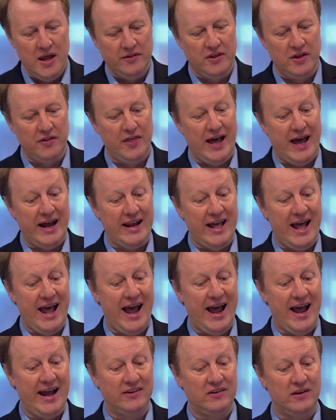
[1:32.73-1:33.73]
that
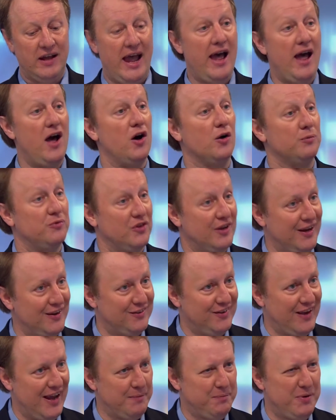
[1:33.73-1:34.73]
had helped, he
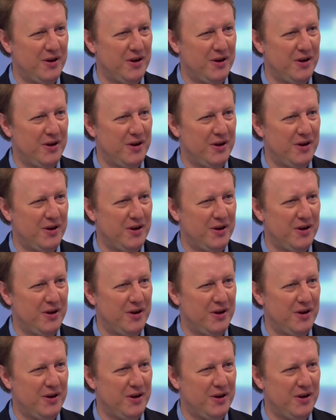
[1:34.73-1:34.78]
said.